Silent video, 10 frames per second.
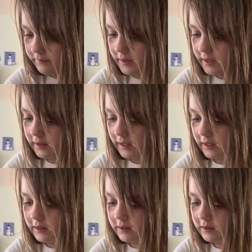and
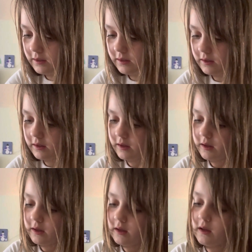then
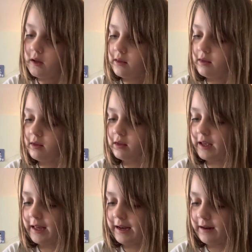
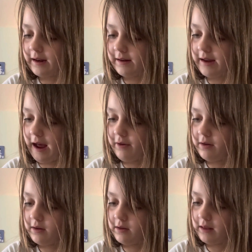stick it down
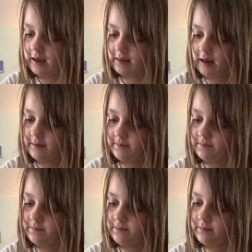like that
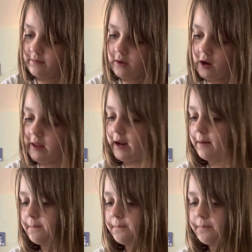on there.
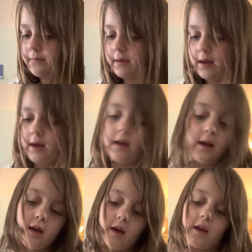
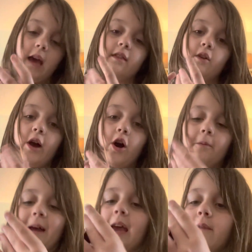Okay, so I hope
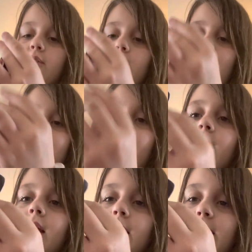that gave you
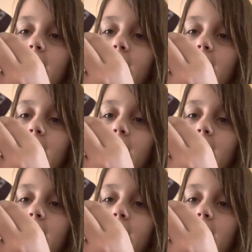an